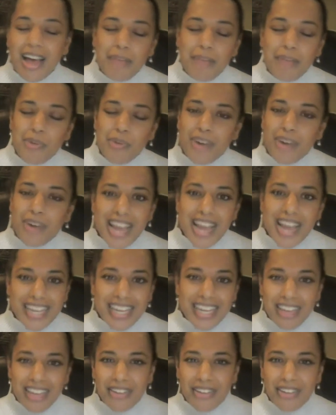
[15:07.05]
or any
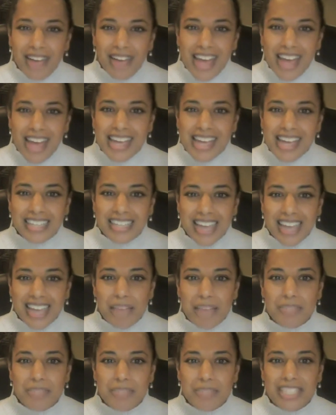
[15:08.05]
other headache
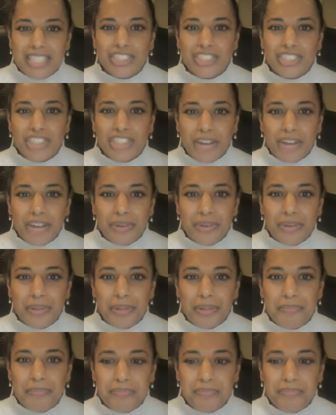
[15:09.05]
types in general.